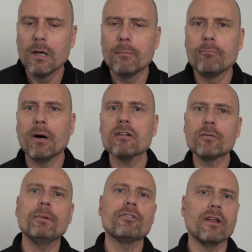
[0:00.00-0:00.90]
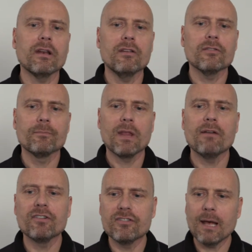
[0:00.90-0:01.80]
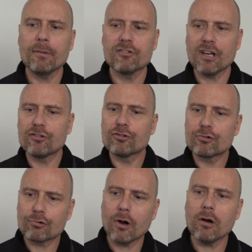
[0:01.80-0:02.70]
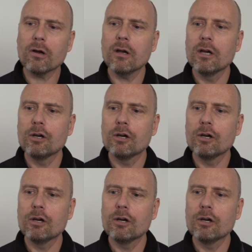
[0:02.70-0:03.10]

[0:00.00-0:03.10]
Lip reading: Multiple studies have established a strong